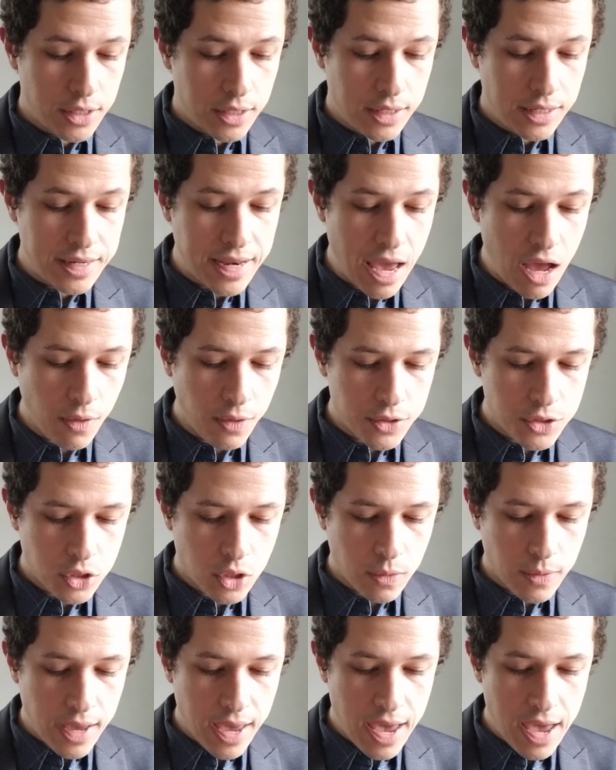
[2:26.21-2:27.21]
Now let's
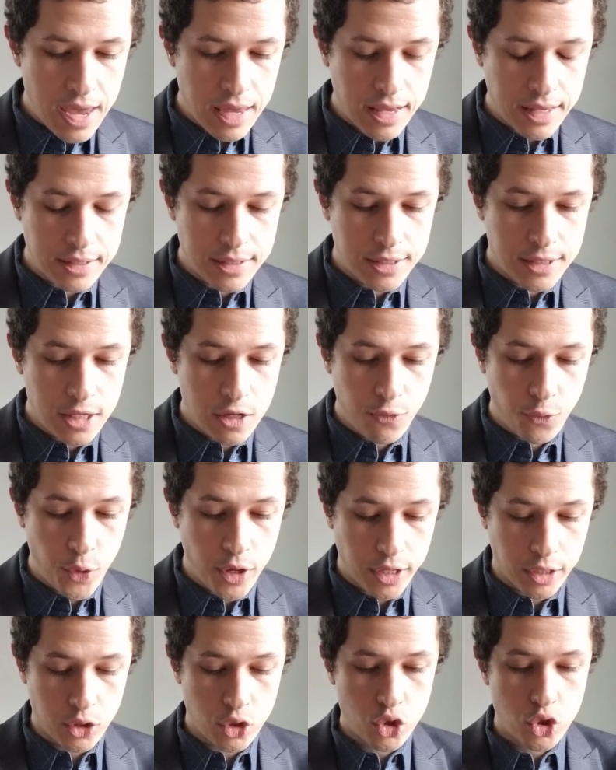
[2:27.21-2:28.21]
go ahead and see if we
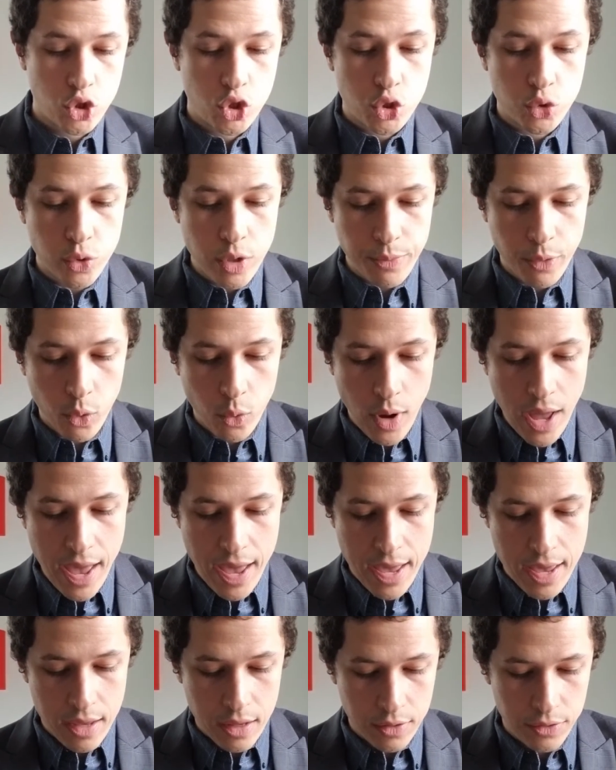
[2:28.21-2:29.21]
can strip away